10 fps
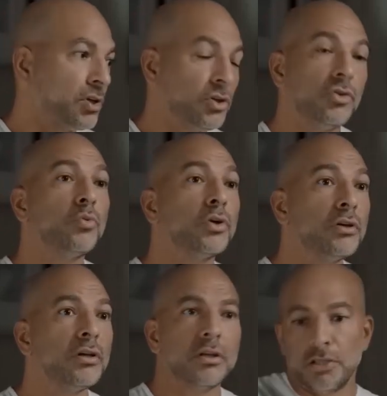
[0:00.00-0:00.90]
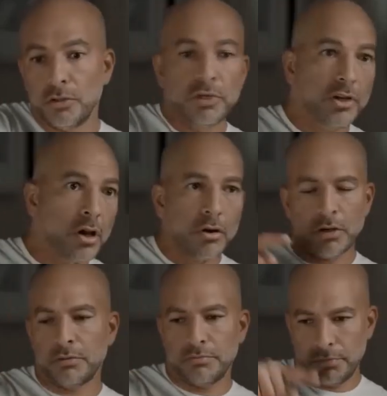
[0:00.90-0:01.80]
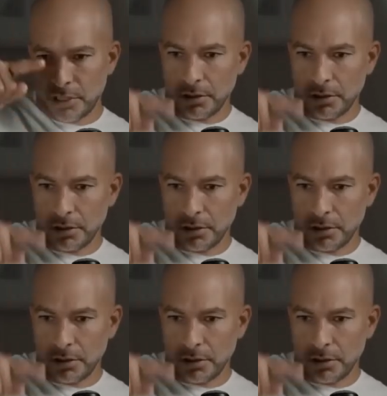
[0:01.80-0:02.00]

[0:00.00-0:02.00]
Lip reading: you would know,